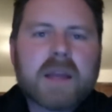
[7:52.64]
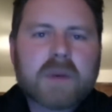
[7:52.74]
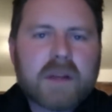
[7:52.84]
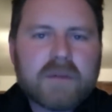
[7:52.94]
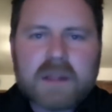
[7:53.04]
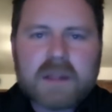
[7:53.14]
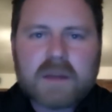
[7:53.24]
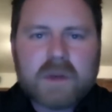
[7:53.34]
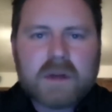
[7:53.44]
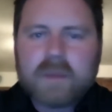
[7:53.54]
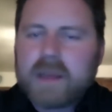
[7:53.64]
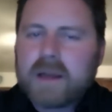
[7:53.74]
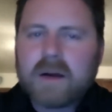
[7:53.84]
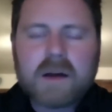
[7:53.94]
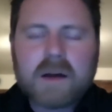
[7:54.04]
and reinvent the wheel,
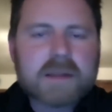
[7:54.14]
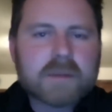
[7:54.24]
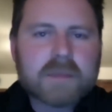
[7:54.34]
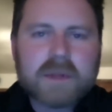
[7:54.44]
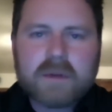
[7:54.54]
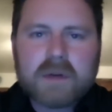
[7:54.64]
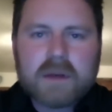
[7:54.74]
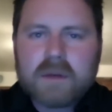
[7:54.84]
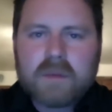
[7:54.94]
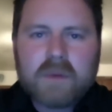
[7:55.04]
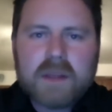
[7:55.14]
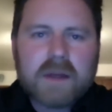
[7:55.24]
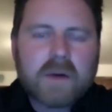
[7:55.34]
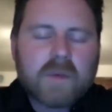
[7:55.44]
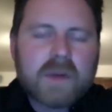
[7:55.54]
man, awesome, do it. We
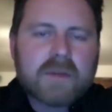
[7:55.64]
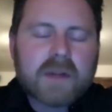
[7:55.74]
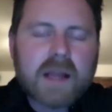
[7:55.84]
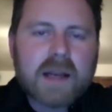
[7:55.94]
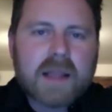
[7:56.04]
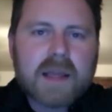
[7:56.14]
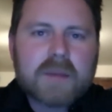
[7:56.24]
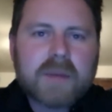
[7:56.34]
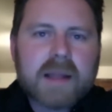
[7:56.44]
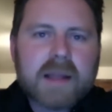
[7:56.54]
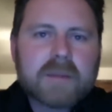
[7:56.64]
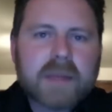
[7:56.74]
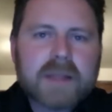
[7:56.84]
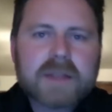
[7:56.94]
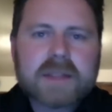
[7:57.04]
you know, we never got ahead
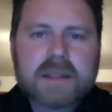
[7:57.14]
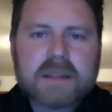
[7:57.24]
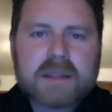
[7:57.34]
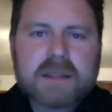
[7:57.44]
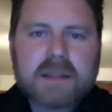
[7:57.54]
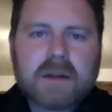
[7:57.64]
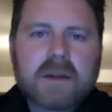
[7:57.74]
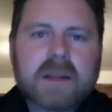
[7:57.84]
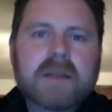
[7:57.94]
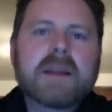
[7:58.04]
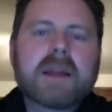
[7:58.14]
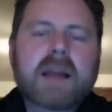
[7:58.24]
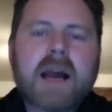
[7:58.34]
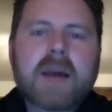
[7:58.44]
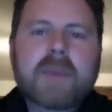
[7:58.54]
by by just sitting still and
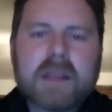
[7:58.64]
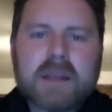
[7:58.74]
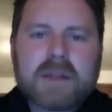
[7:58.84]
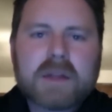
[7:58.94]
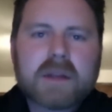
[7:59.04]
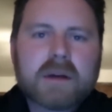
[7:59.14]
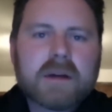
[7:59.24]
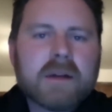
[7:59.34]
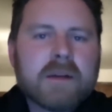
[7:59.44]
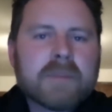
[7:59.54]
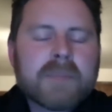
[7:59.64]
and copying each other.